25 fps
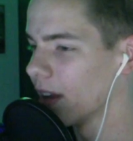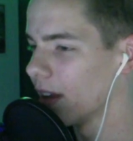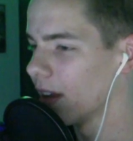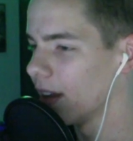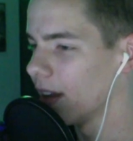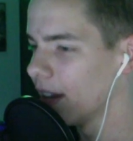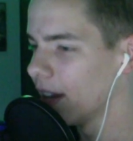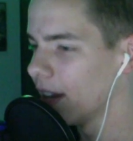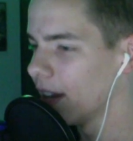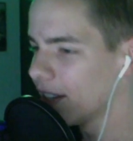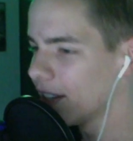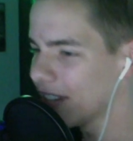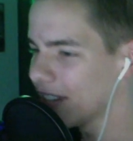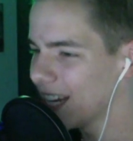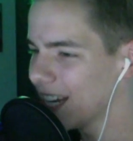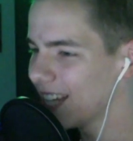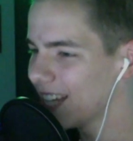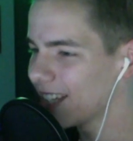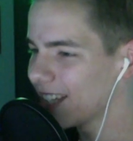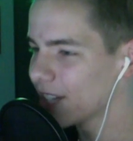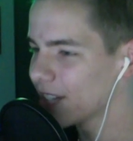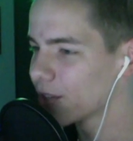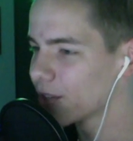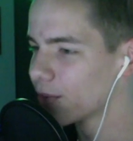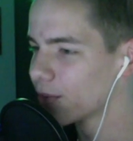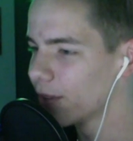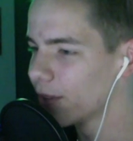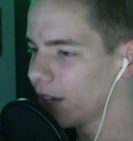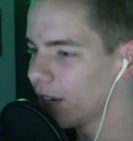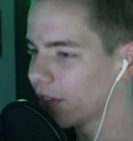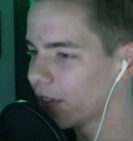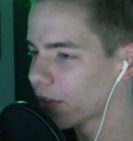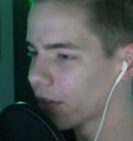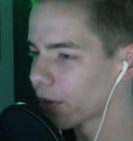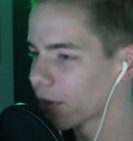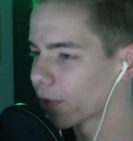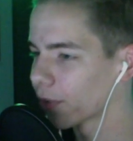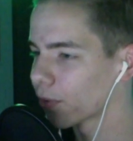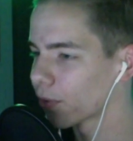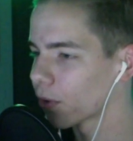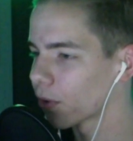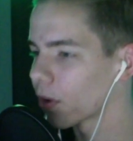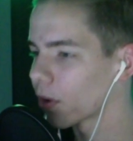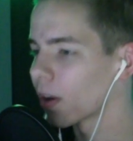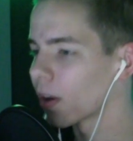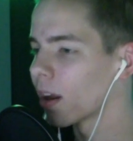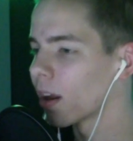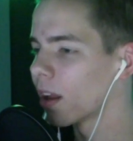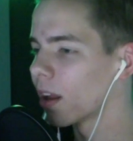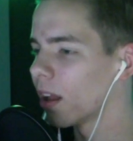It's easy to research
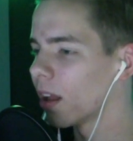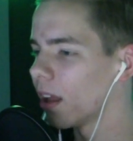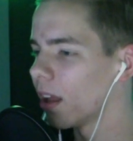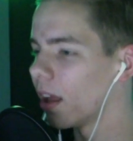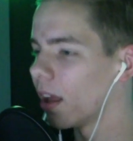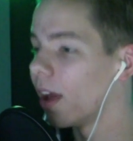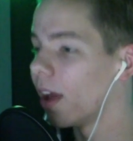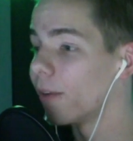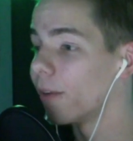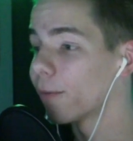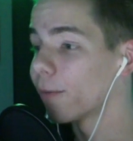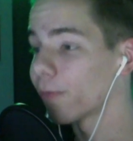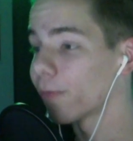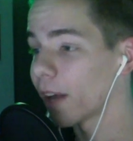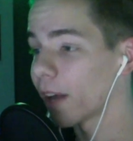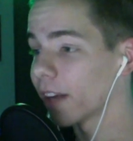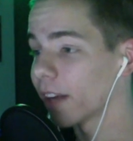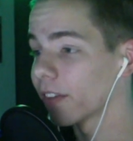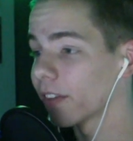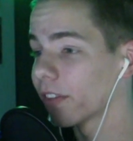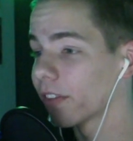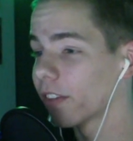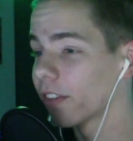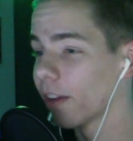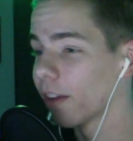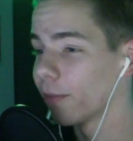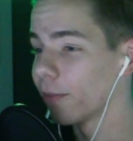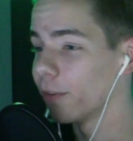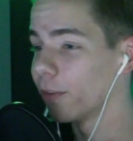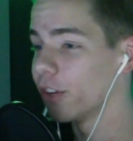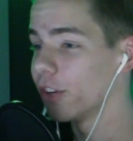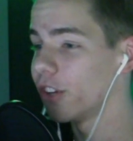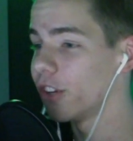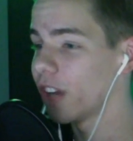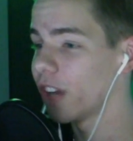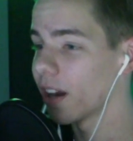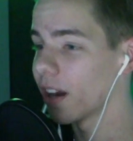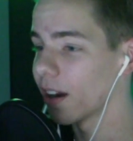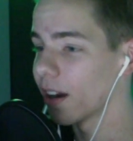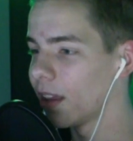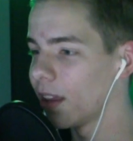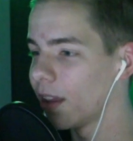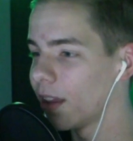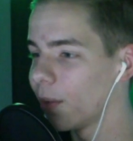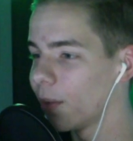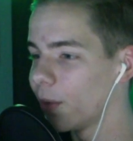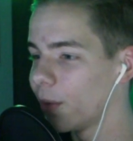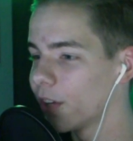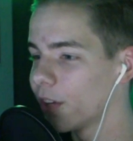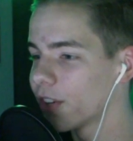for and find the stuff we share."
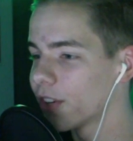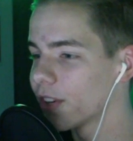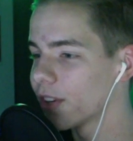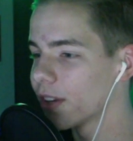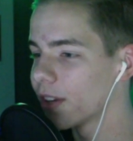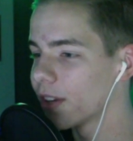Which